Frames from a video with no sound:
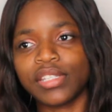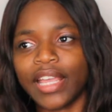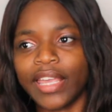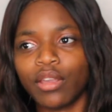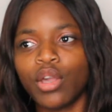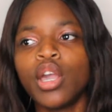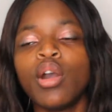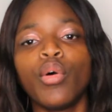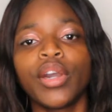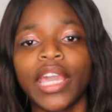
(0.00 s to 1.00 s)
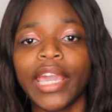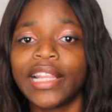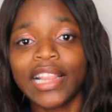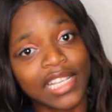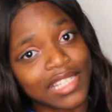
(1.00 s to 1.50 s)
was like okay
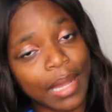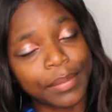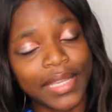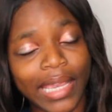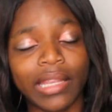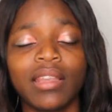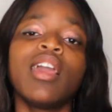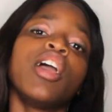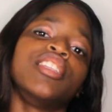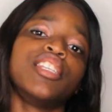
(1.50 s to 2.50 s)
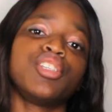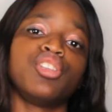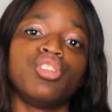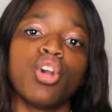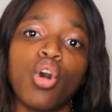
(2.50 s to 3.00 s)
class captain this
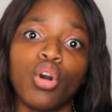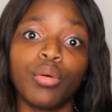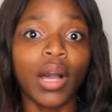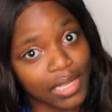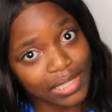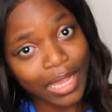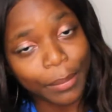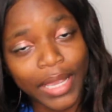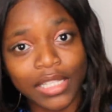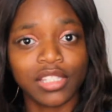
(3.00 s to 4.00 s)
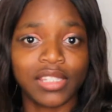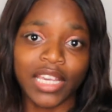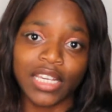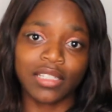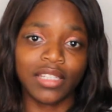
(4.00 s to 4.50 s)
is your assignment
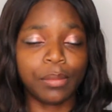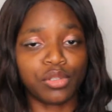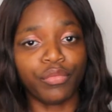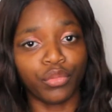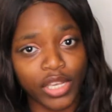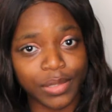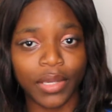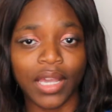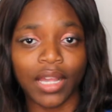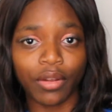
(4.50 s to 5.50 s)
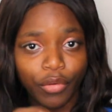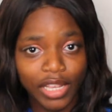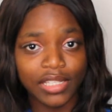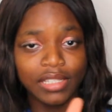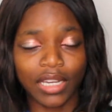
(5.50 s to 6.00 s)
take names of noisemaker
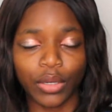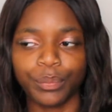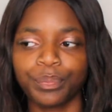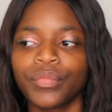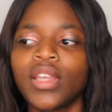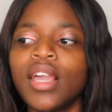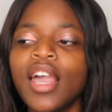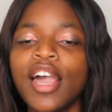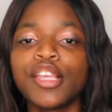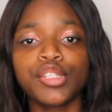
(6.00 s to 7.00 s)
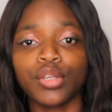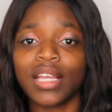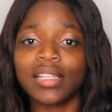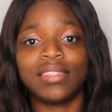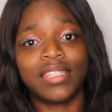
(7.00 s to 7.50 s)
write it down so
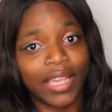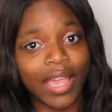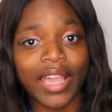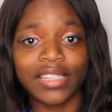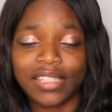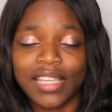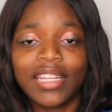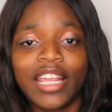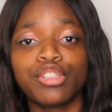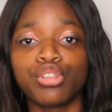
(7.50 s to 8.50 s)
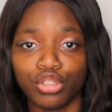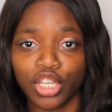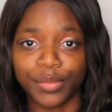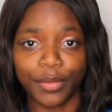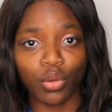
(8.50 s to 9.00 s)
that day i decided to
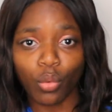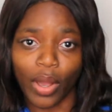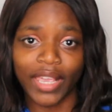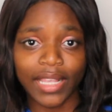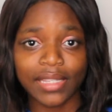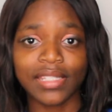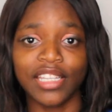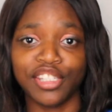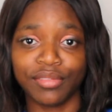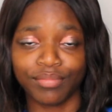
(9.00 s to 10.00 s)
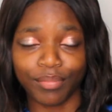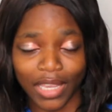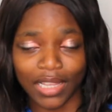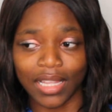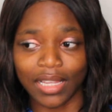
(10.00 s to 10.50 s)
just be quiet in my
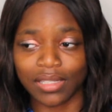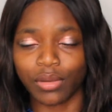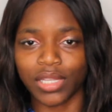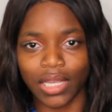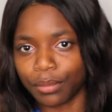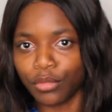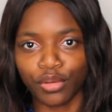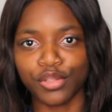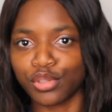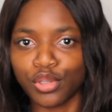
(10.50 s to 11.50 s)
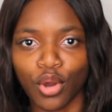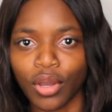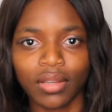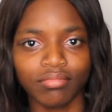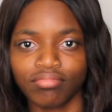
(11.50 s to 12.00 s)
class i was like i'm not going to
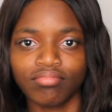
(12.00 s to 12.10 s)
talk